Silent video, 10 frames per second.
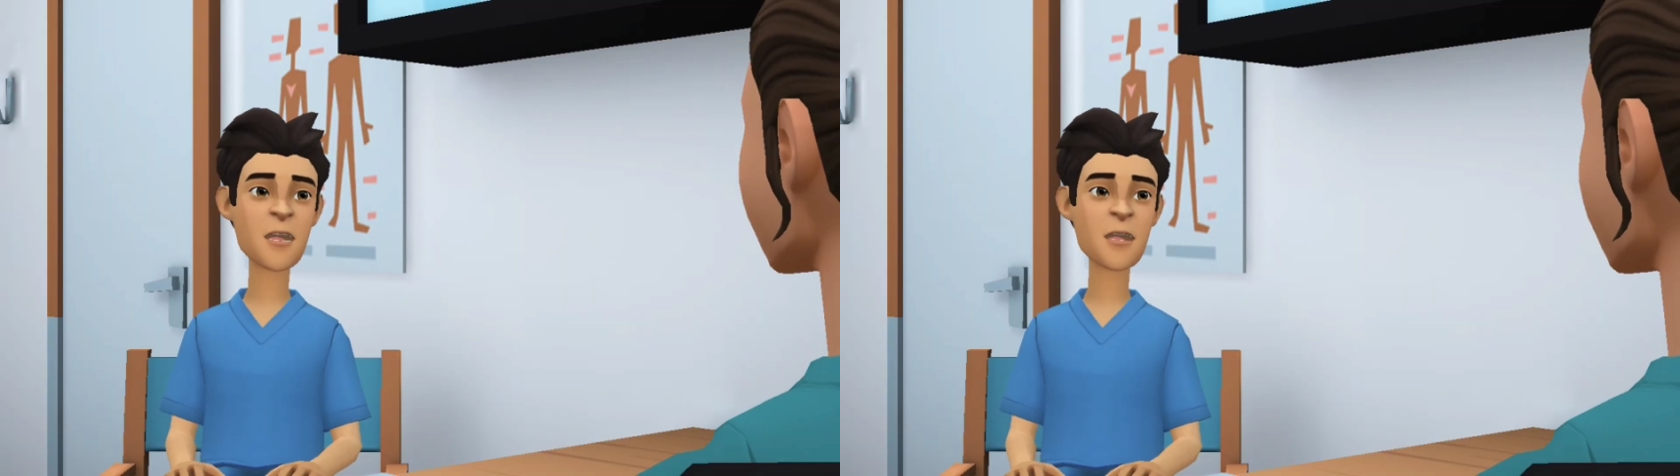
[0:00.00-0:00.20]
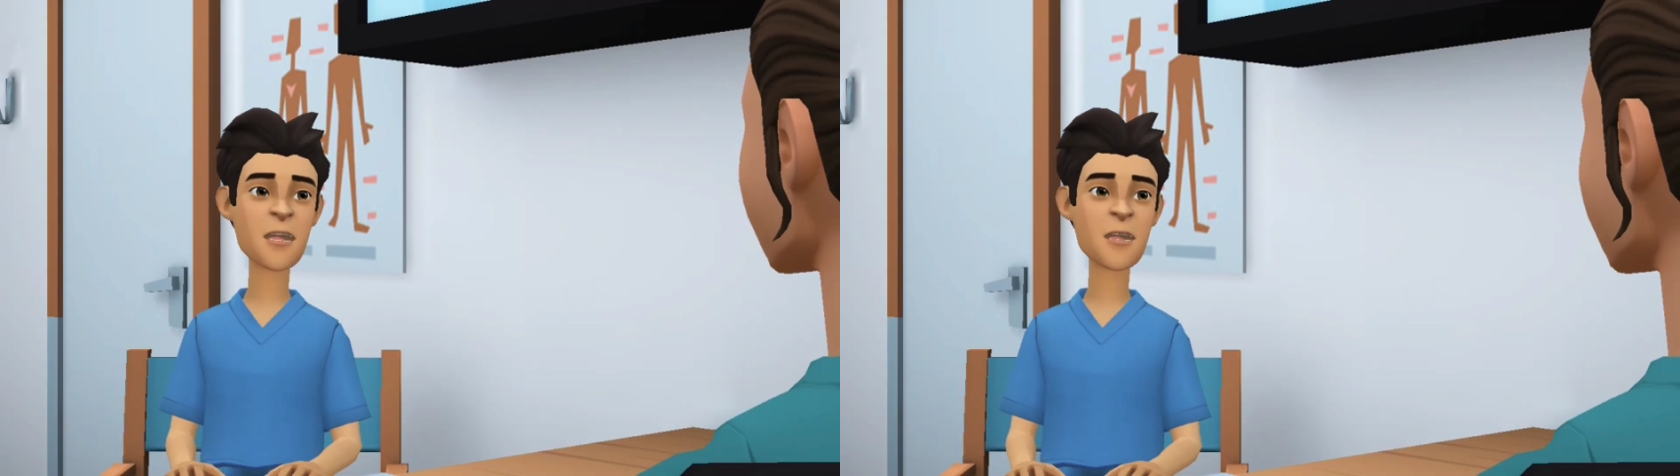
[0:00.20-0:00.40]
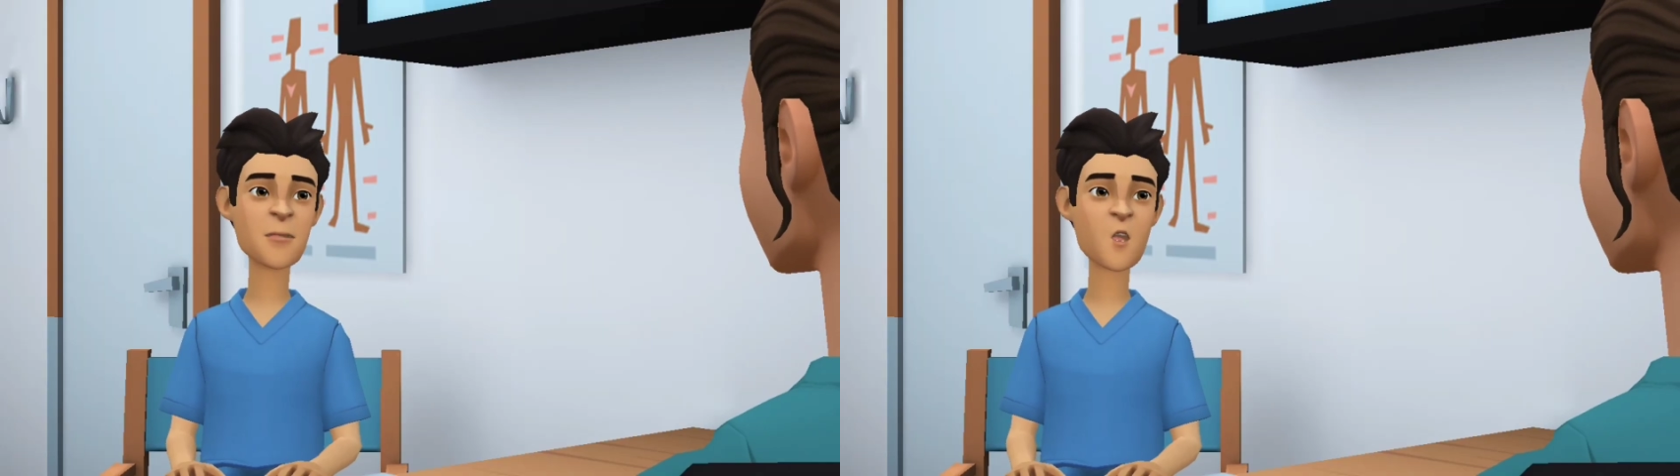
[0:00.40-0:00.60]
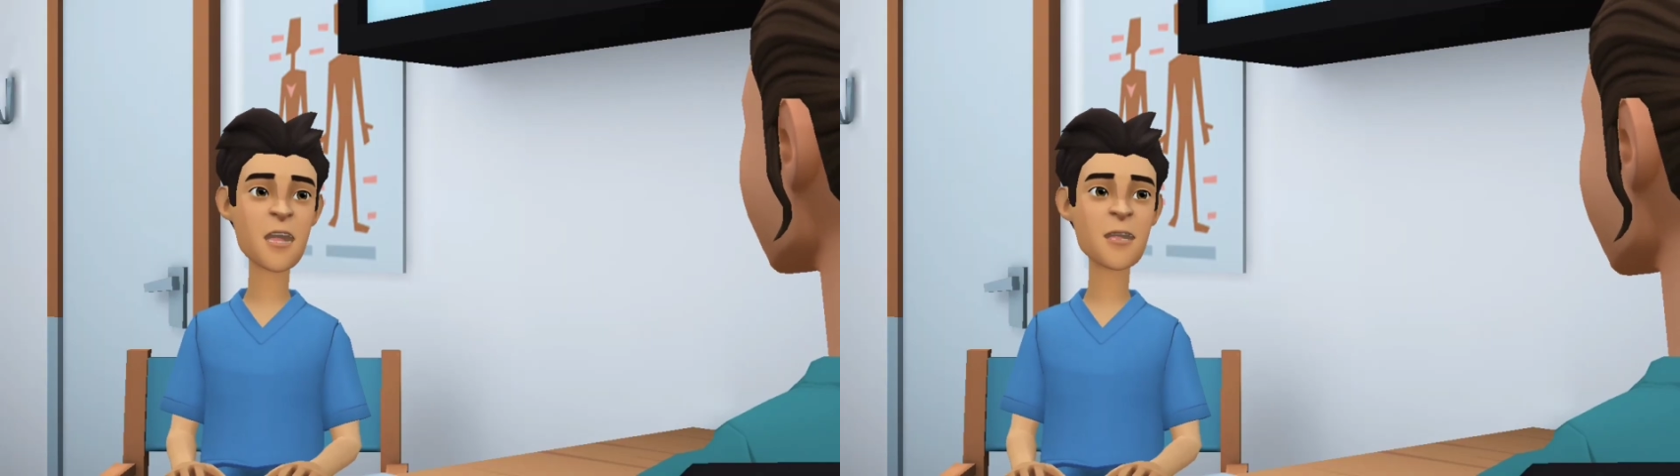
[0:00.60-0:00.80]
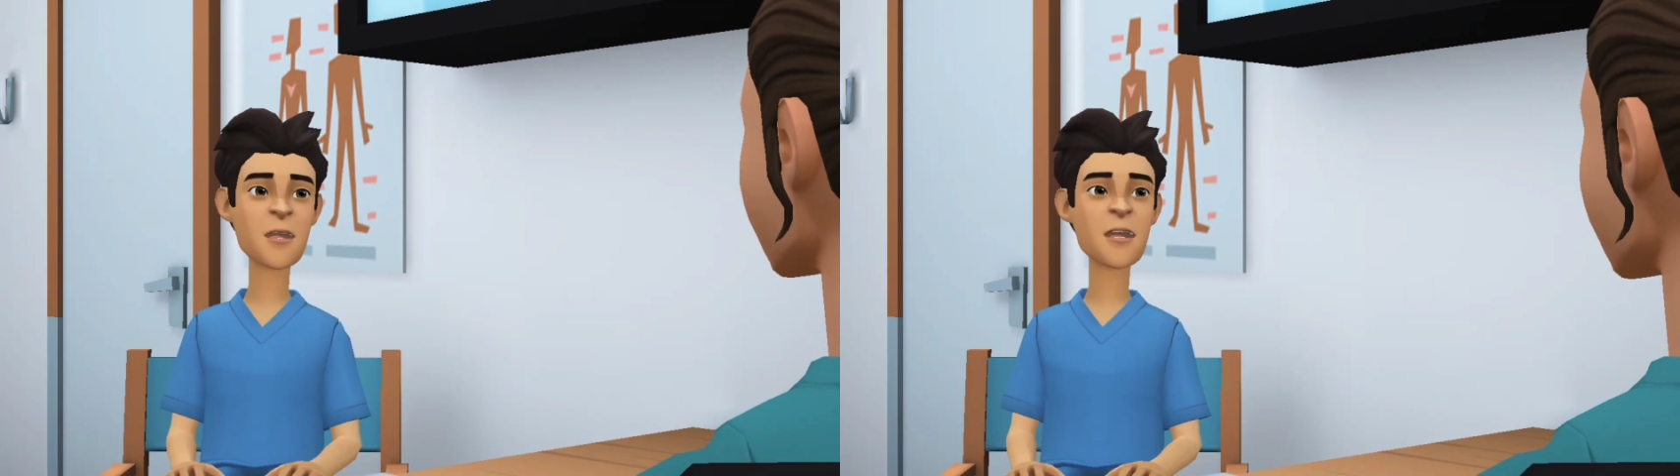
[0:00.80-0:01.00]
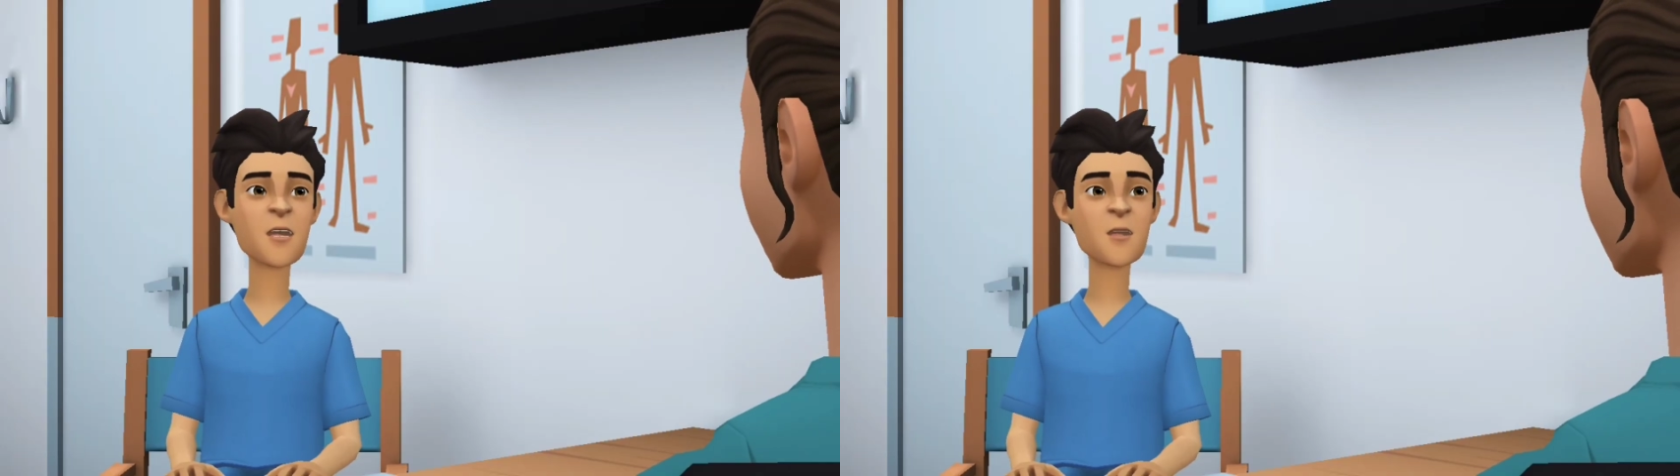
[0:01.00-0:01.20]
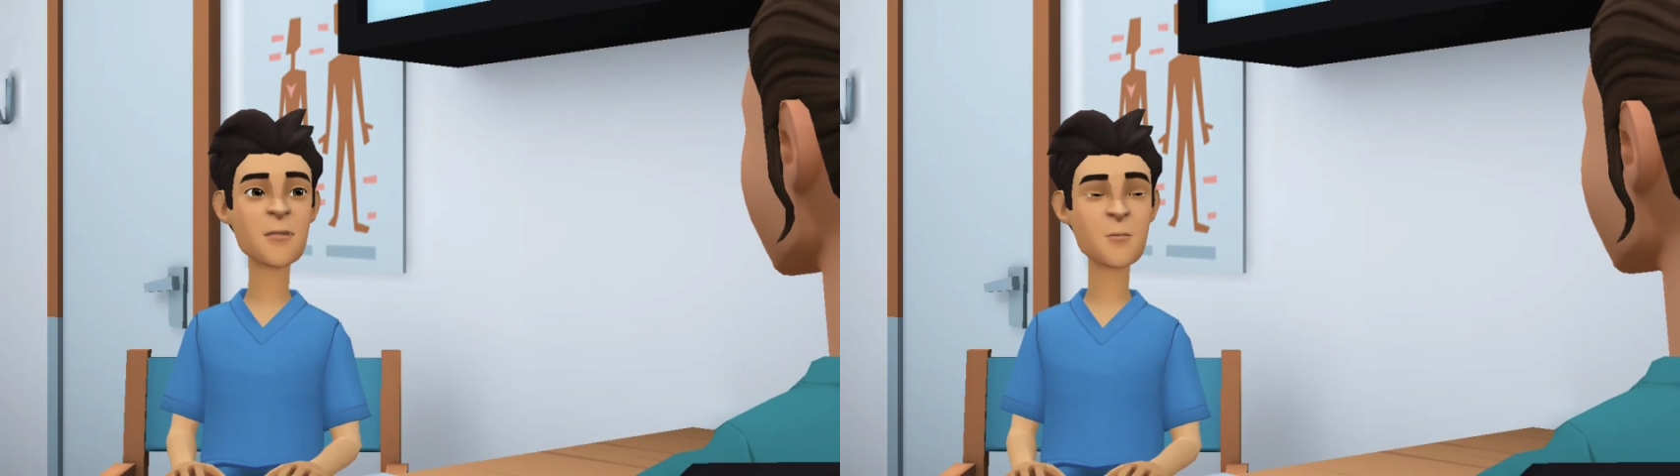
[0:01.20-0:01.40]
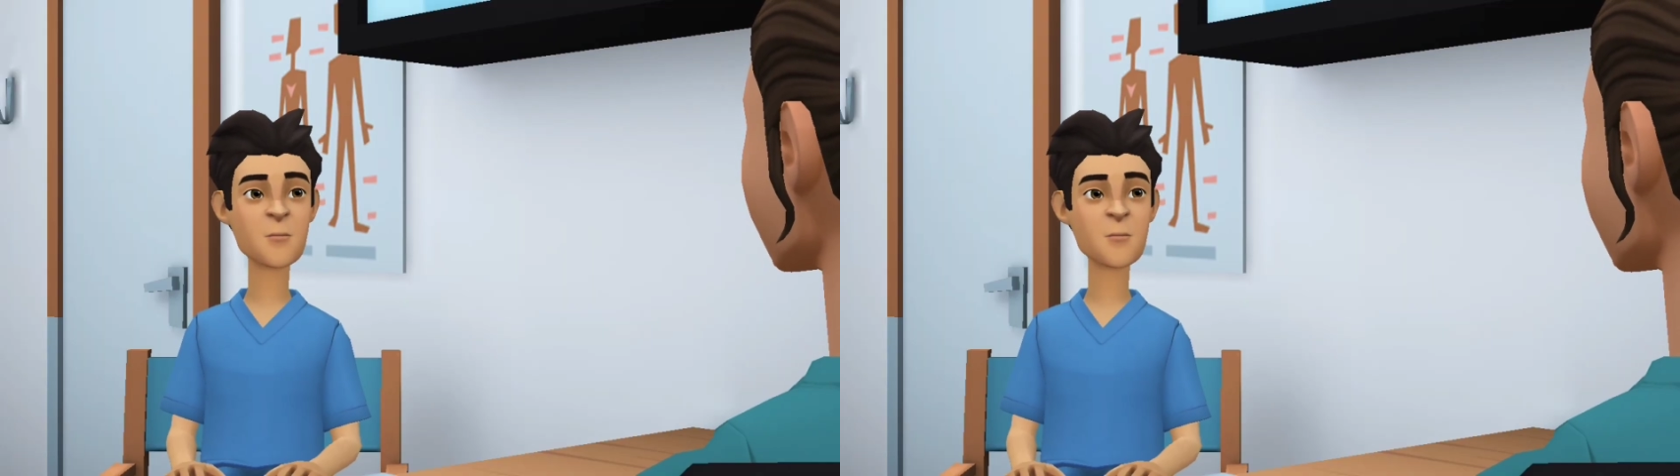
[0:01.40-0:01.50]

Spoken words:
is helping with the seizures.